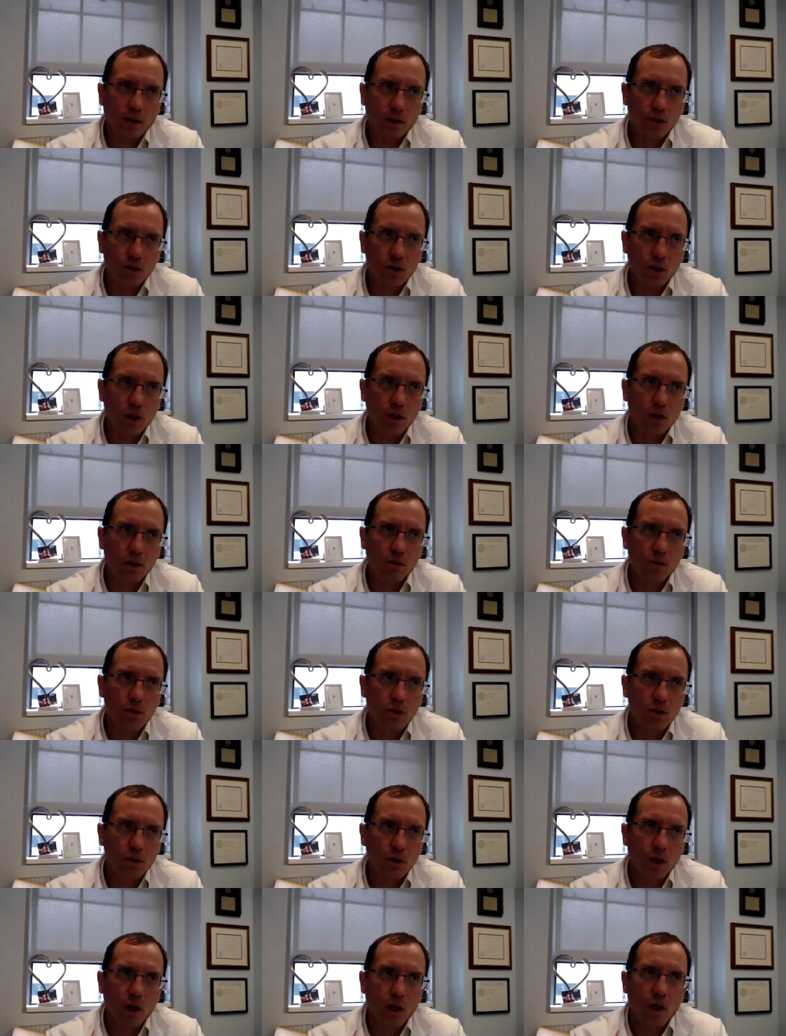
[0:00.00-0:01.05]

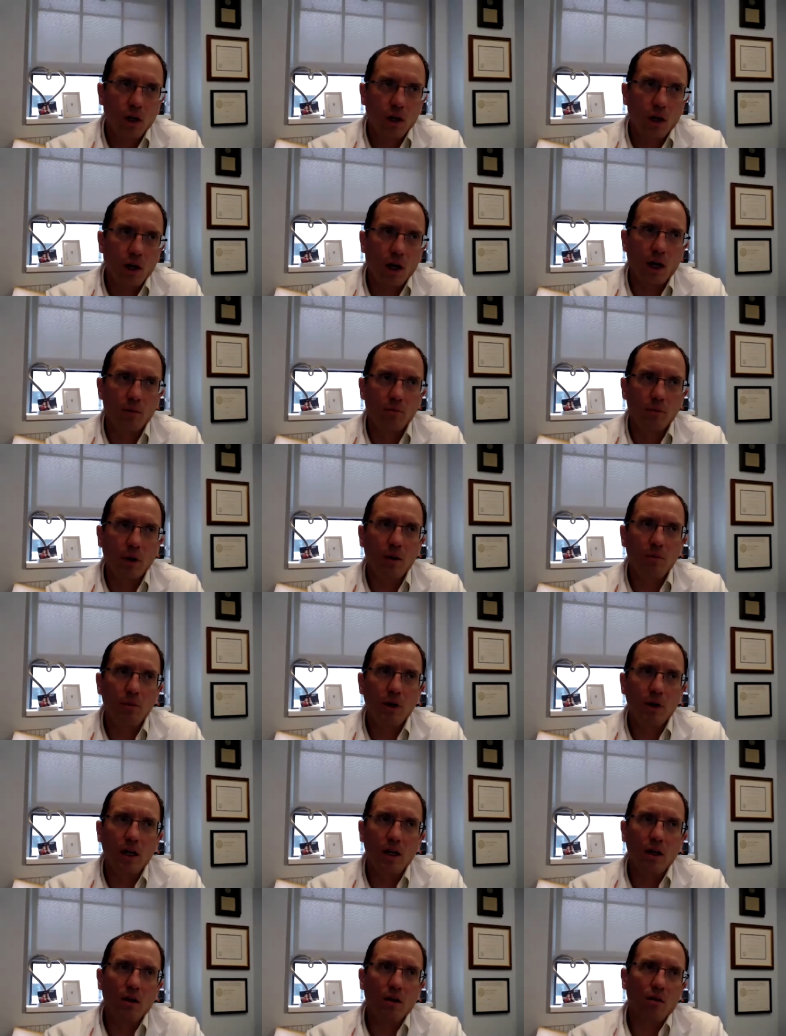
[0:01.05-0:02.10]
disease and
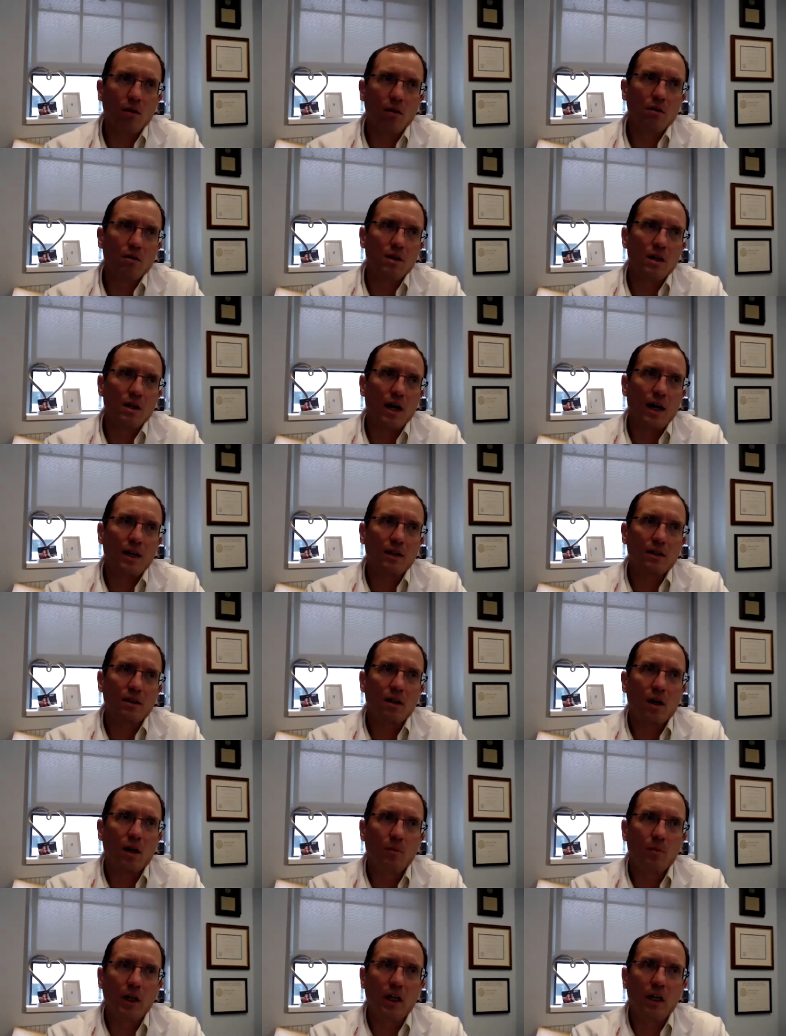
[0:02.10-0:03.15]
maybe not
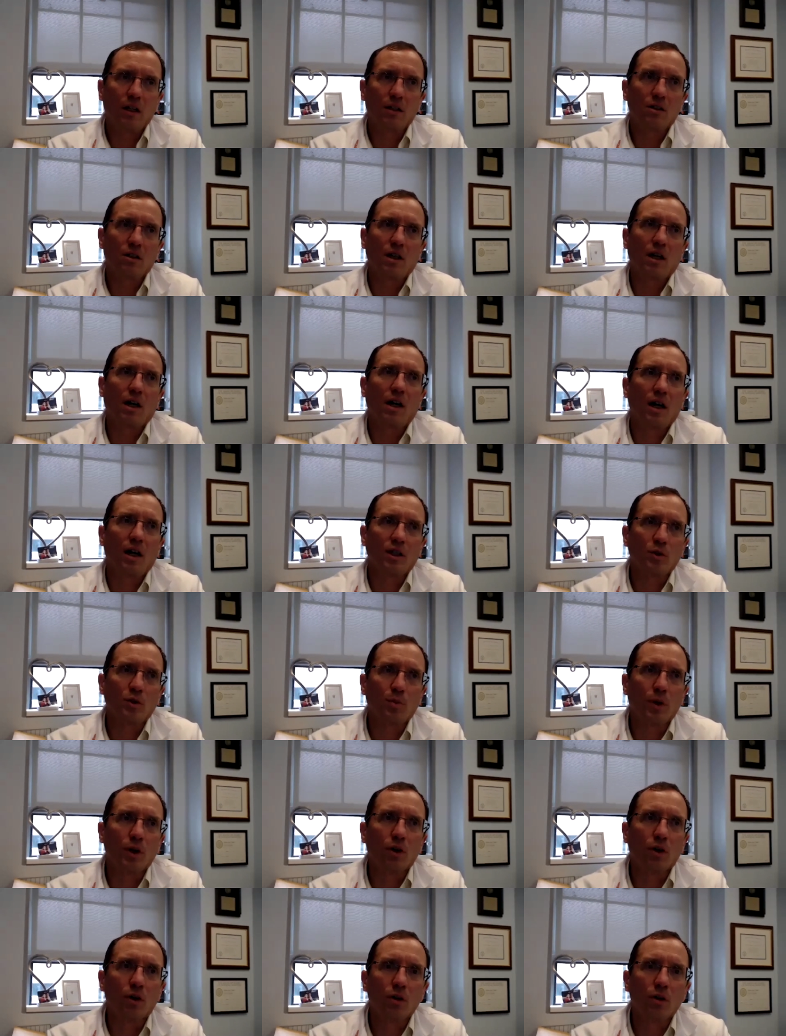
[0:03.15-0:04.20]
coming into the
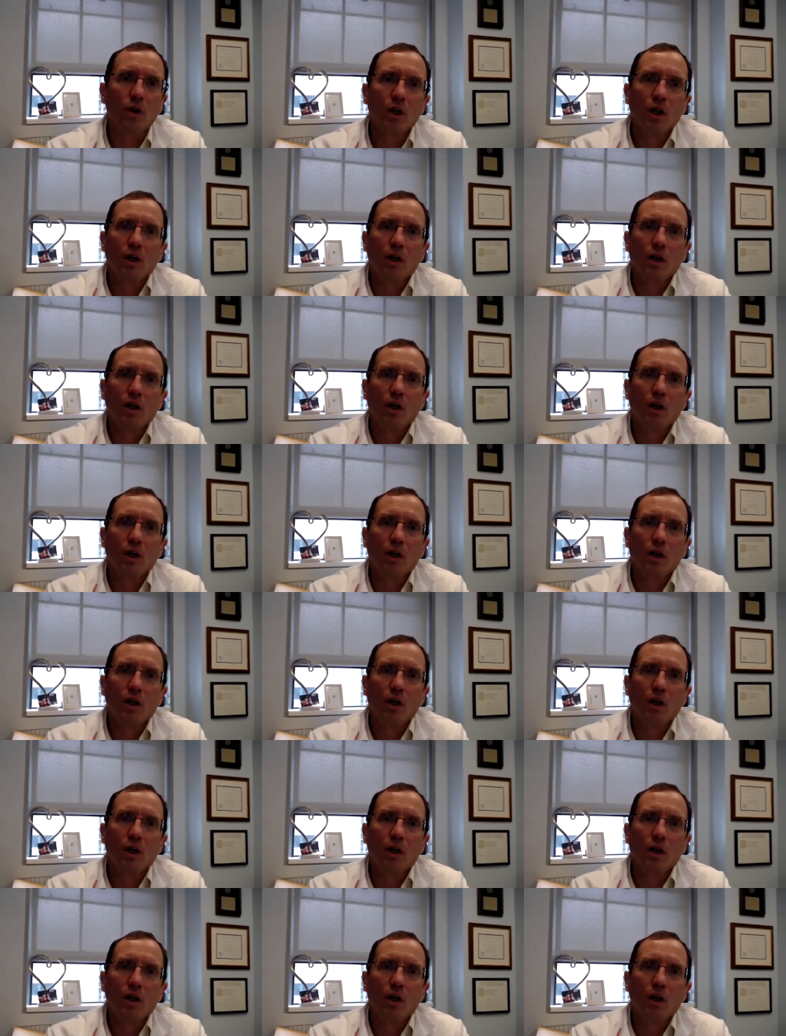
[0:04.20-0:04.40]
hospital,